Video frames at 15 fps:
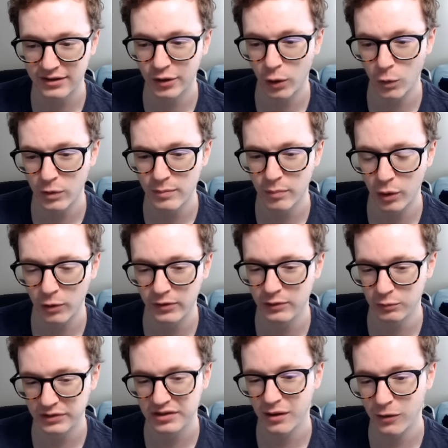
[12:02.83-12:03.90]
Darwin Barney
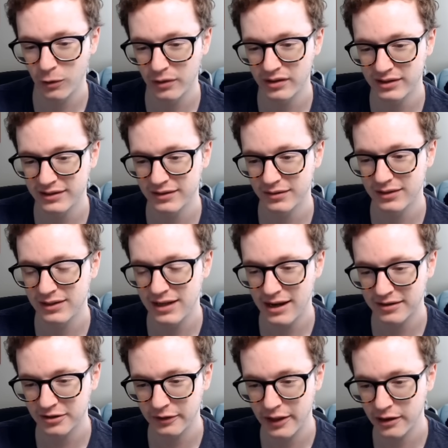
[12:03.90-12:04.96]
was the hardest guess on